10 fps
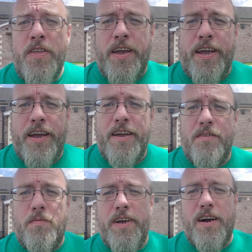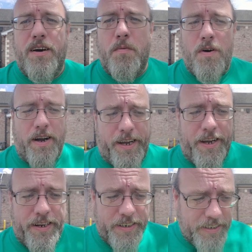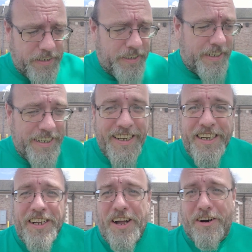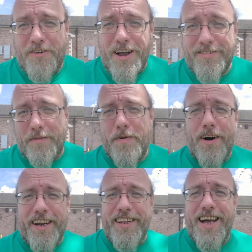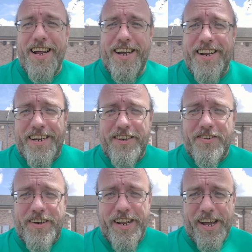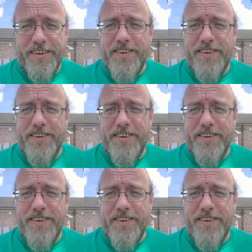And we are walking across the parking lot and into a ditch,